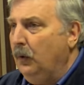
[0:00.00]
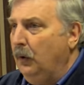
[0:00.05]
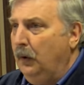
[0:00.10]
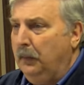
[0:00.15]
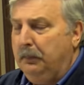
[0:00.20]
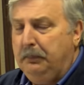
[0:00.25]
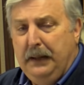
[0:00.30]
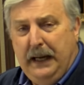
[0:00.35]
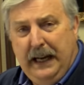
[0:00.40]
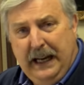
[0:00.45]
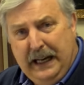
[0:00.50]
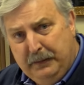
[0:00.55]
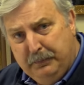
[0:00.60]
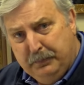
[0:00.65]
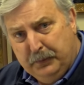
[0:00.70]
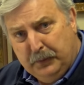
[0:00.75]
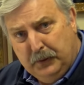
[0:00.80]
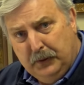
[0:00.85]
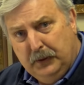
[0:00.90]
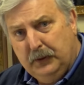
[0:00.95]
or
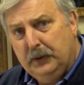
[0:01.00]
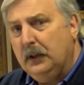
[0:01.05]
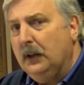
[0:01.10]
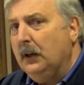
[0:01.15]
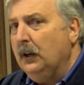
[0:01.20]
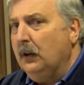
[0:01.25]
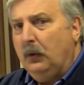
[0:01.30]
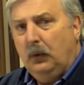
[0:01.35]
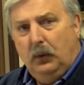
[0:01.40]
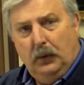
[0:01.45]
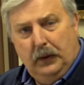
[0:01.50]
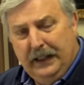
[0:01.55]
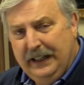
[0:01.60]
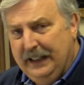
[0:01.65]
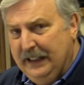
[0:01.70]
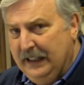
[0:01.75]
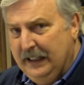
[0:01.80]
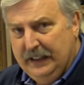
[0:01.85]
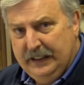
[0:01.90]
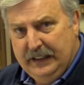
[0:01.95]
paper or
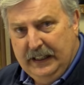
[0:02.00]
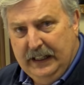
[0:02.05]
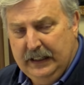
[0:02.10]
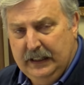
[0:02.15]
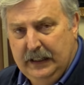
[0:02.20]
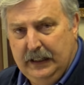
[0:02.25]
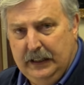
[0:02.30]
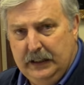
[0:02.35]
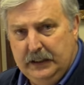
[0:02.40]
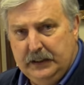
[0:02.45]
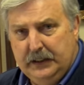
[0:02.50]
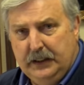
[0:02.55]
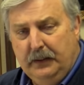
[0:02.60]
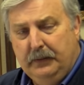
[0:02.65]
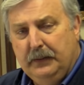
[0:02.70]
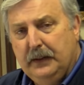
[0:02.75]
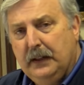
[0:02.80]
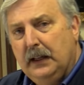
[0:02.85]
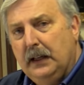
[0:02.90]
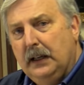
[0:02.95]
any of that kind of
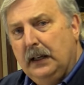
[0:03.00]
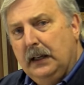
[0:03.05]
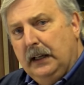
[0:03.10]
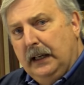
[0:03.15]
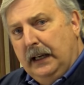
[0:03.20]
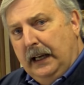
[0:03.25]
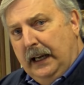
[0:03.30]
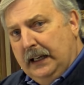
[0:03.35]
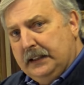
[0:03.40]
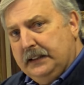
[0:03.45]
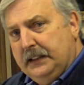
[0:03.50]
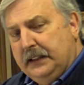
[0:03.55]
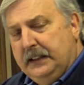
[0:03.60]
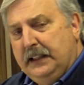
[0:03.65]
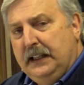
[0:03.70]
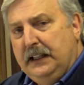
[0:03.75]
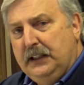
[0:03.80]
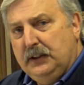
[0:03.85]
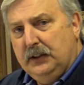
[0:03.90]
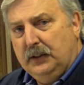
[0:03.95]
stuff. As a
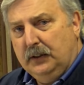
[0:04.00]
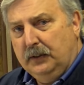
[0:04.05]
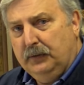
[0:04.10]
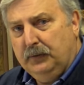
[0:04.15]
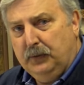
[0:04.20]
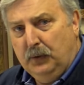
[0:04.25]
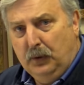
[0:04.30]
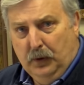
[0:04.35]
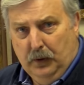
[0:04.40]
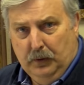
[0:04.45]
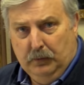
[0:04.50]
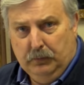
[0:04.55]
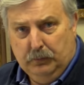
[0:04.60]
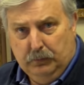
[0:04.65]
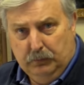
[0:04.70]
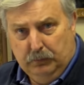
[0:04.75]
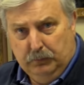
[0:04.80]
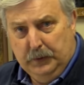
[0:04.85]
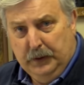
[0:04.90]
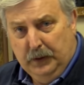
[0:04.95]
teacher for
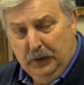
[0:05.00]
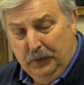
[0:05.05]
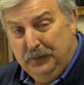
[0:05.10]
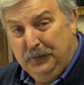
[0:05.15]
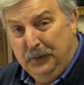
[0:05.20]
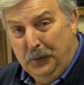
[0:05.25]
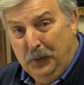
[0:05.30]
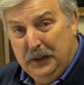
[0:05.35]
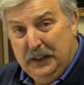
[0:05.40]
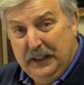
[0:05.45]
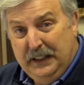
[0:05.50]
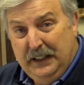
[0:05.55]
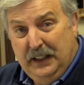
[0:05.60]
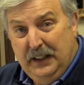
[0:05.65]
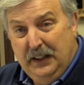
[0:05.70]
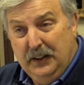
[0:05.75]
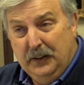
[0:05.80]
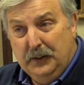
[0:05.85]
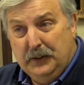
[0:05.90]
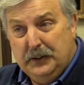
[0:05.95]
you know 40
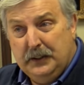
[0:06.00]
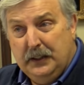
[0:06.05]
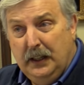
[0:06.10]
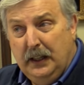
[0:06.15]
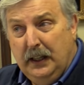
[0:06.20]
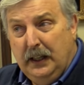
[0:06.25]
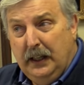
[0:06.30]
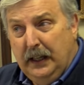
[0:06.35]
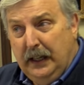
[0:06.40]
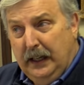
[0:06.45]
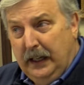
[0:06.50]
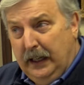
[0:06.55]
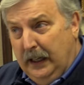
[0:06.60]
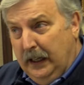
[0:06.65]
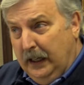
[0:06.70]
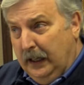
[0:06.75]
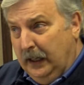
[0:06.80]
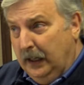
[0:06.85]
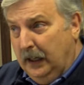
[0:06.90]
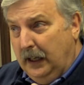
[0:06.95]
years,
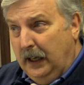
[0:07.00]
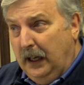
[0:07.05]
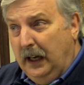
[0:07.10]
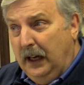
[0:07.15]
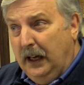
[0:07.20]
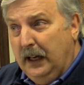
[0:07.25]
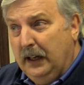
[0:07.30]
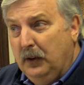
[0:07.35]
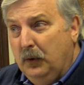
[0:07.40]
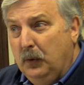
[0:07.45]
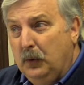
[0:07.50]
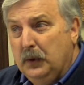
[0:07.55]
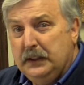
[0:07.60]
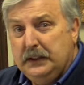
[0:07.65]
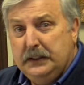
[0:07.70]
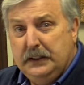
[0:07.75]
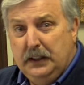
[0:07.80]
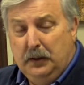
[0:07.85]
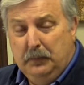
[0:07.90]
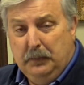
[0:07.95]
uh, I
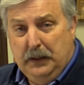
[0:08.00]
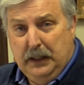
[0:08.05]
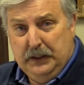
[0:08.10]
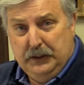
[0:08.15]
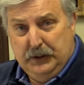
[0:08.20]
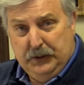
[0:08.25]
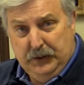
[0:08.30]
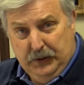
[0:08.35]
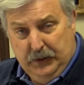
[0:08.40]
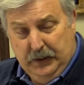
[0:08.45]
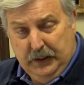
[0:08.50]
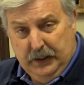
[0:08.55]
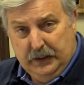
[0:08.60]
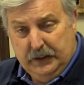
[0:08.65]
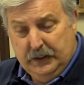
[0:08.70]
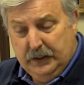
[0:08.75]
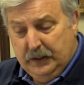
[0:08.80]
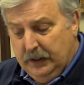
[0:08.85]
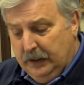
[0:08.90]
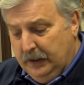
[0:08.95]
always tell my
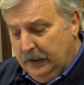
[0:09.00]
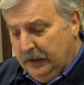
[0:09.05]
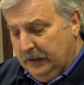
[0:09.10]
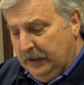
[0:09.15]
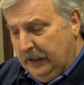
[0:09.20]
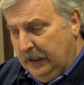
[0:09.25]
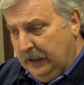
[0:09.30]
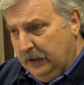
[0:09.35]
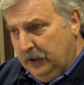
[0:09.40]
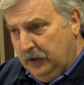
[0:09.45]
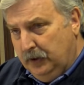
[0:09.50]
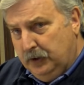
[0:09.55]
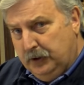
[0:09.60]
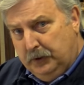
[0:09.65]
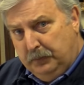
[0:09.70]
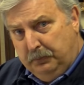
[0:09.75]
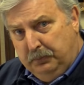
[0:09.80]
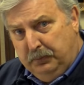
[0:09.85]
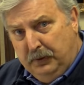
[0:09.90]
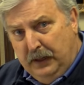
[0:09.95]
students that you
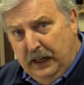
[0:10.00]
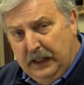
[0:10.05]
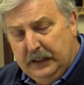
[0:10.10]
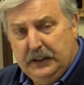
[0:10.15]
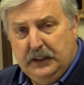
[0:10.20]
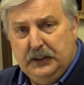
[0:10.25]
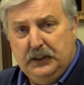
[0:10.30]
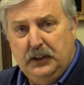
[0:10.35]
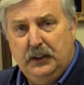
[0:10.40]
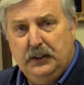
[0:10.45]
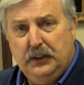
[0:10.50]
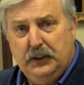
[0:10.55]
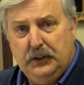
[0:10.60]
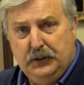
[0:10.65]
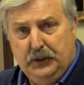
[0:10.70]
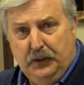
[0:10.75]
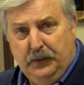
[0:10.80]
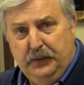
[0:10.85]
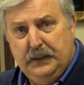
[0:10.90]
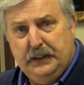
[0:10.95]
should practice on the
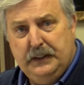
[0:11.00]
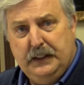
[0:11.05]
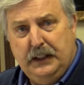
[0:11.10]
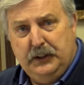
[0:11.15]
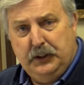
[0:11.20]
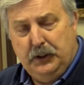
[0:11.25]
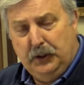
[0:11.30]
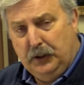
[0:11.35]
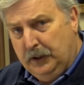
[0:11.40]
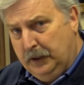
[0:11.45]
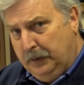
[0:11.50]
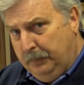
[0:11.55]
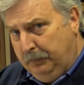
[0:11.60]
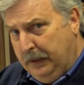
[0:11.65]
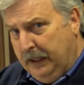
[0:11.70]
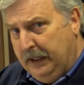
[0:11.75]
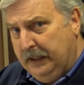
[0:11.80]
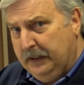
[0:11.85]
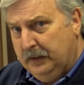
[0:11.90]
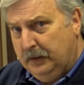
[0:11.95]
surface that you're going to
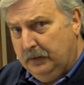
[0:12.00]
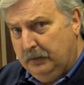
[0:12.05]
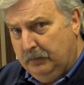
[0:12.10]
paint